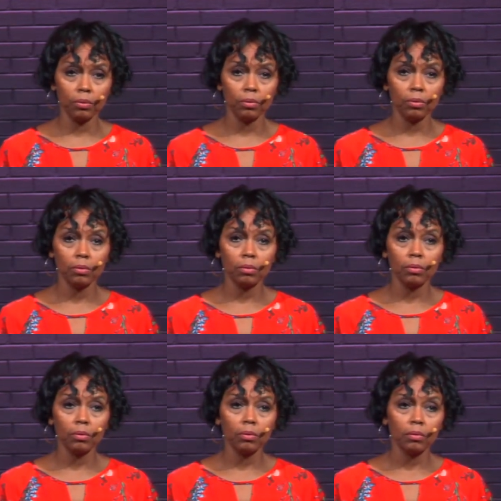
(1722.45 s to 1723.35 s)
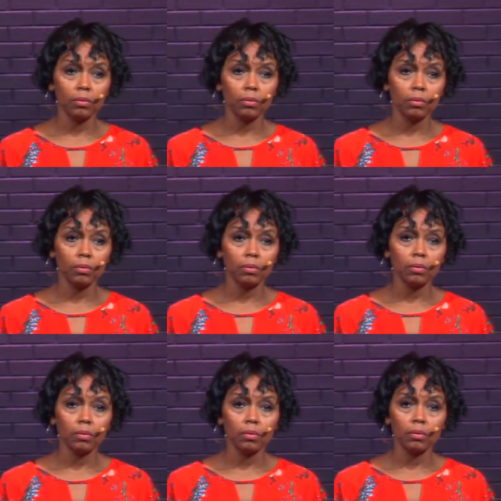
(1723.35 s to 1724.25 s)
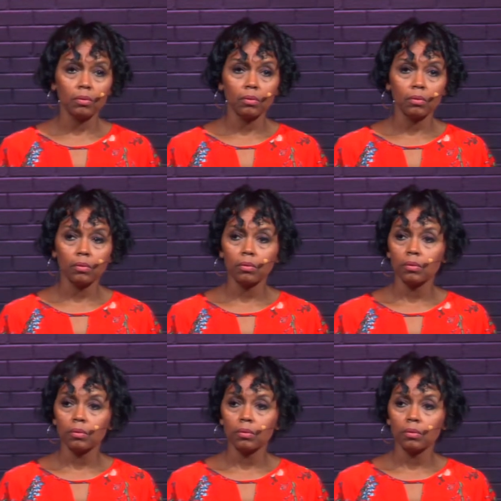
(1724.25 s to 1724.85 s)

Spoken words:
[no speech]